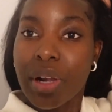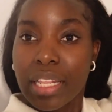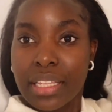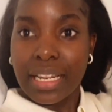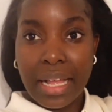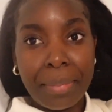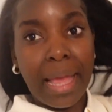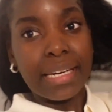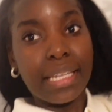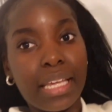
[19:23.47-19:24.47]
I look like a
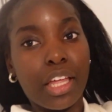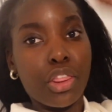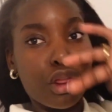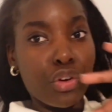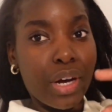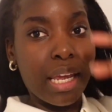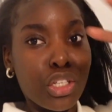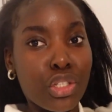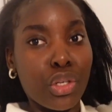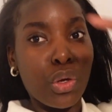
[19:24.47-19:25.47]
baddie in three,
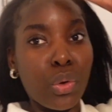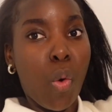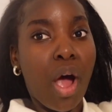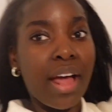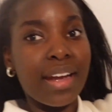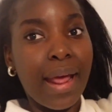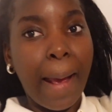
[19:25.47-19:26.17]
two, one.